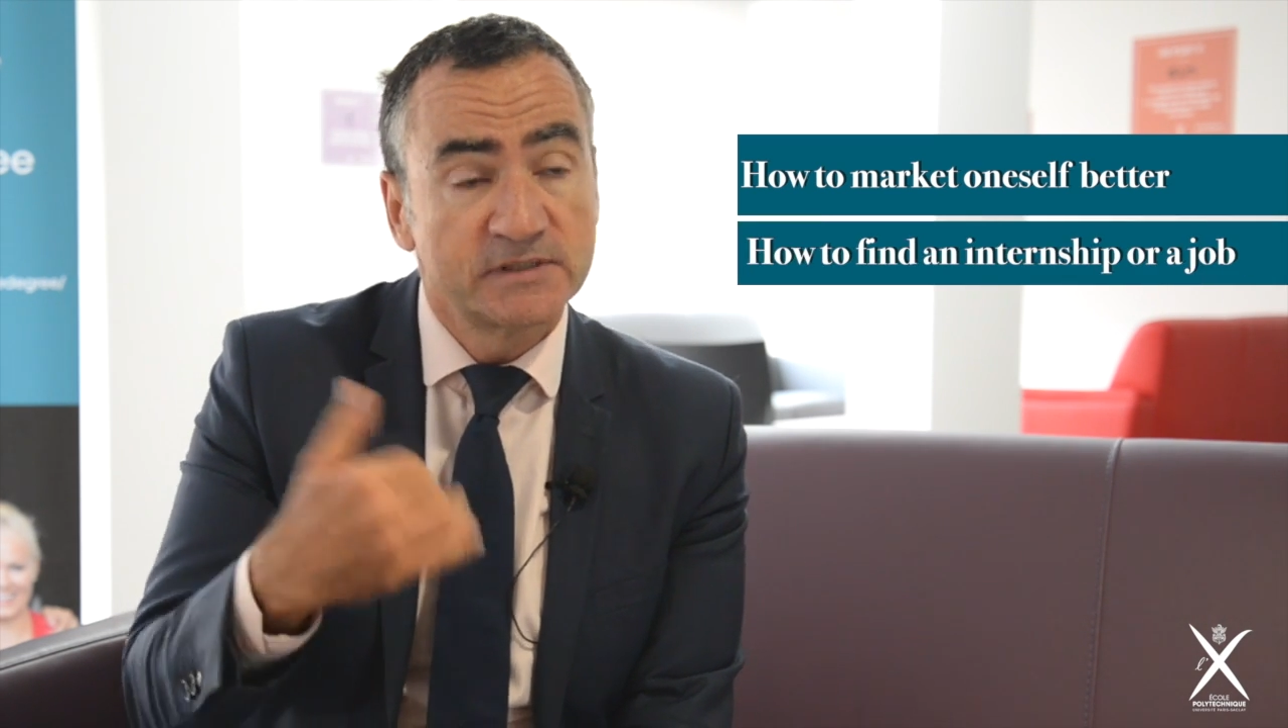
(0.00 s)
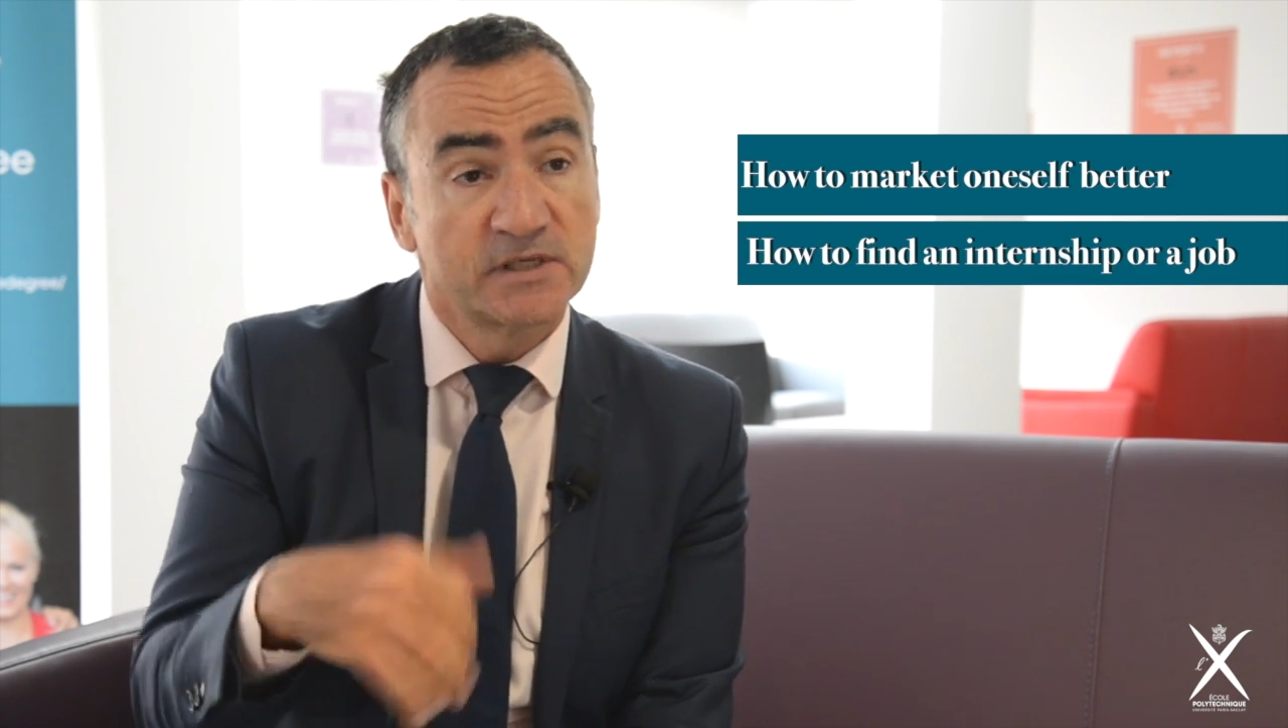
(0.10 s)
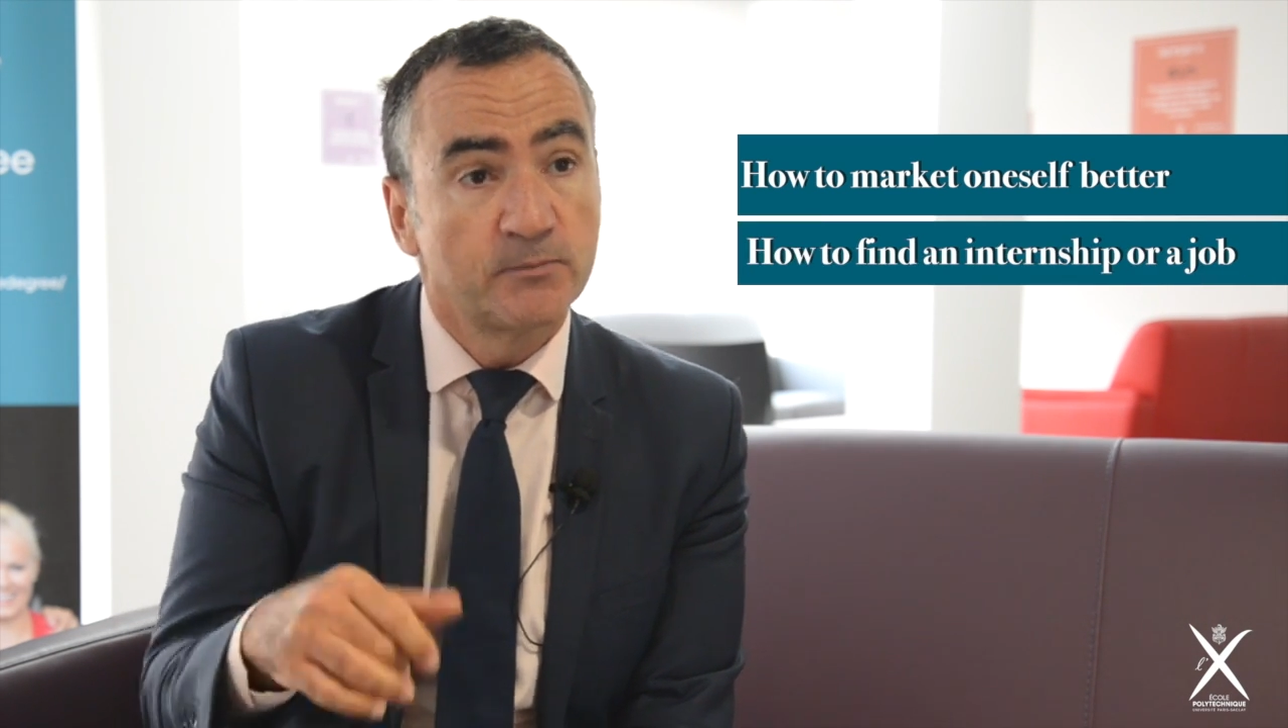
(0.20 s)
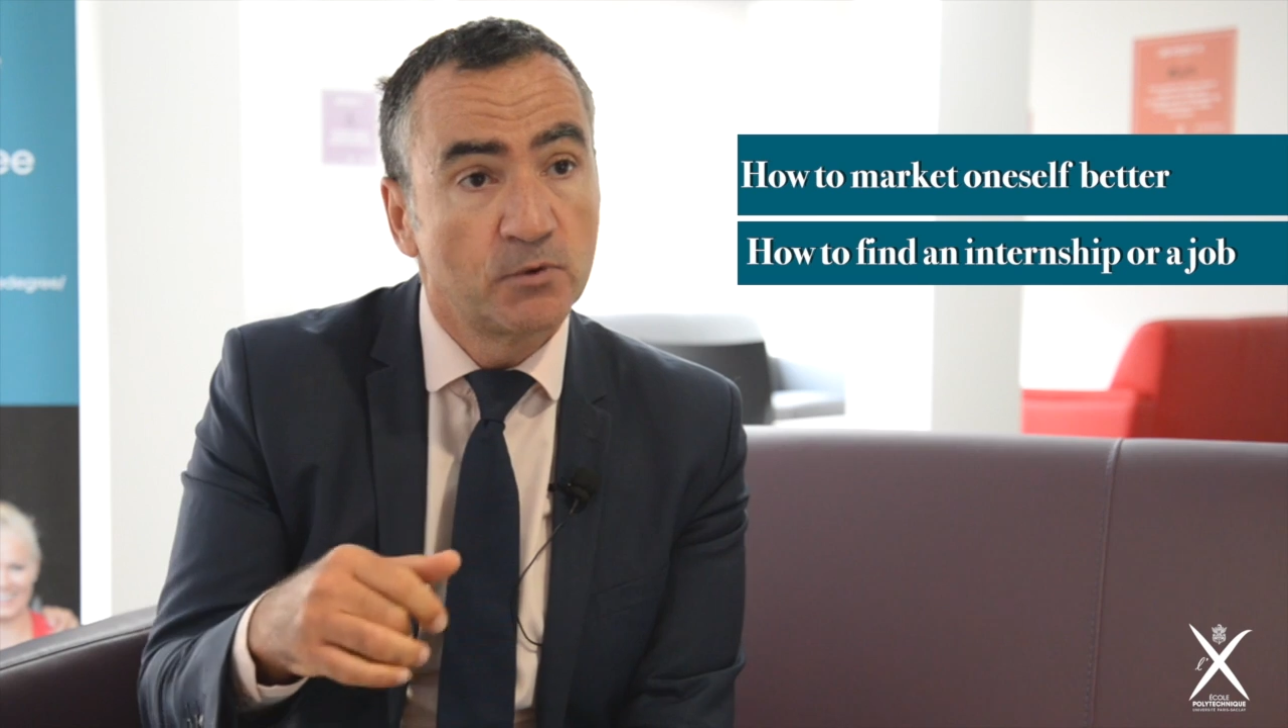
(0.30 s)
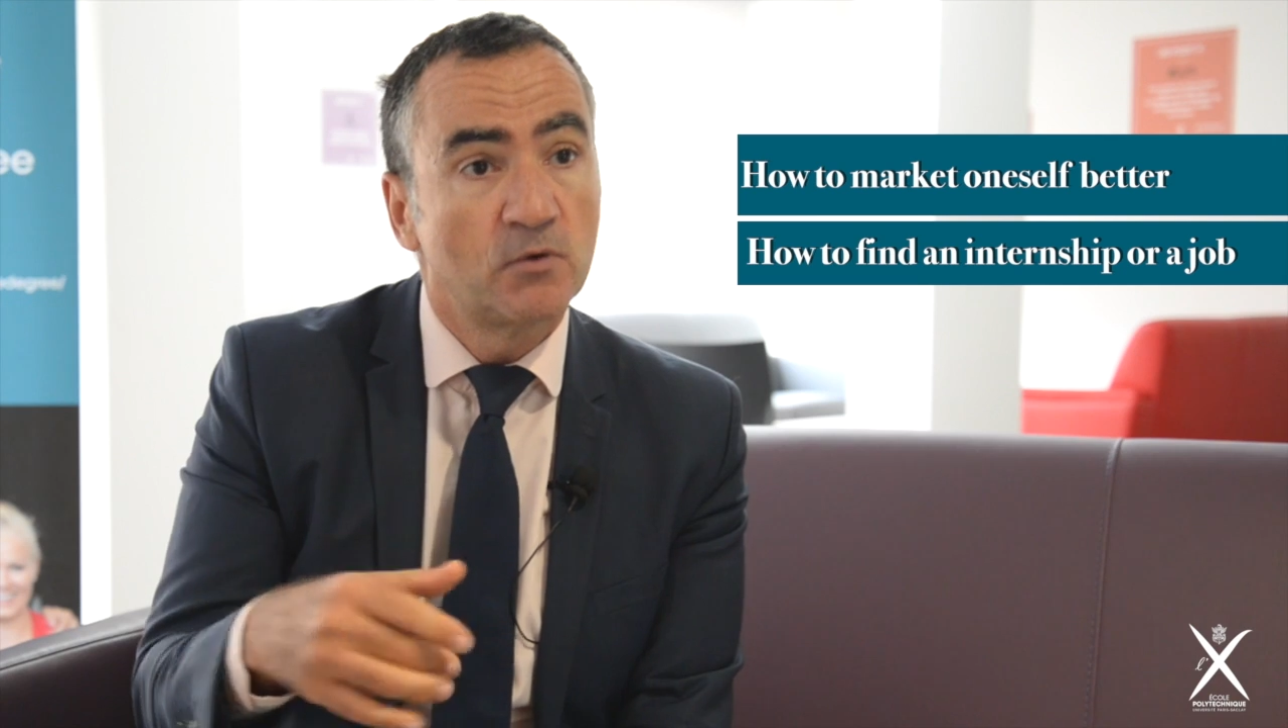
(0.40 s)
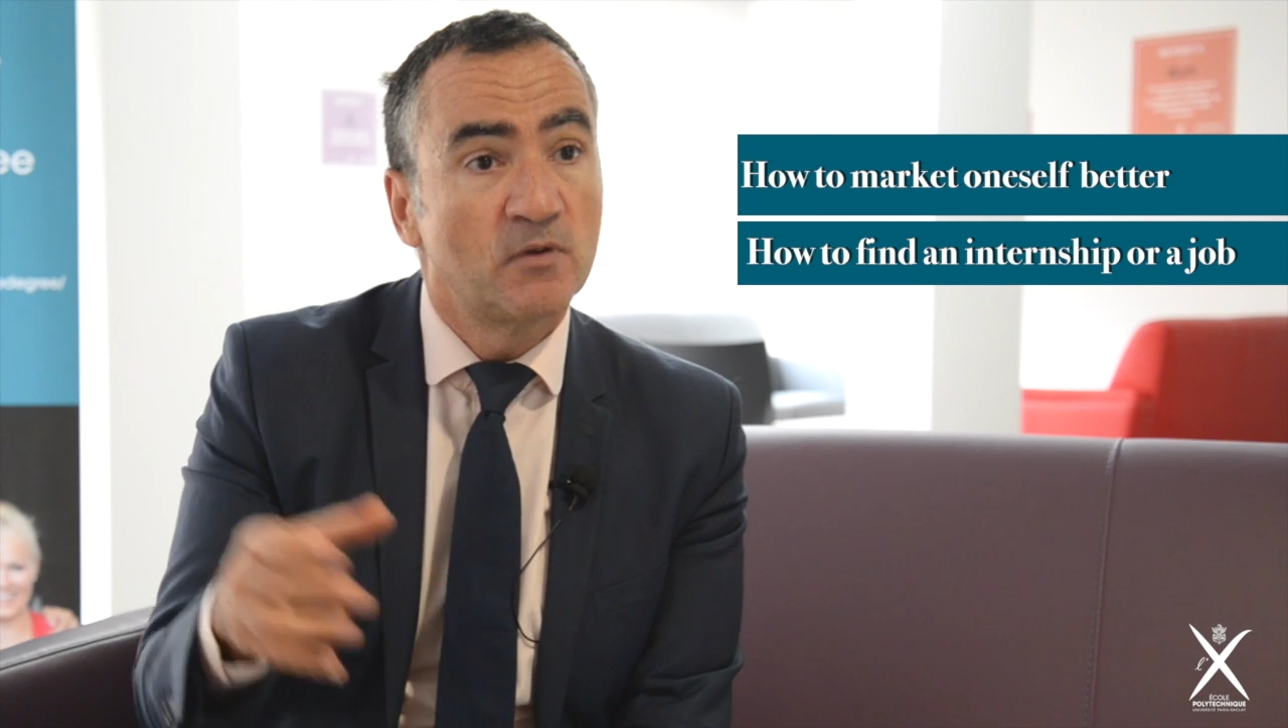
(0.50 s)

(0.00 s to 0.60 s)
example,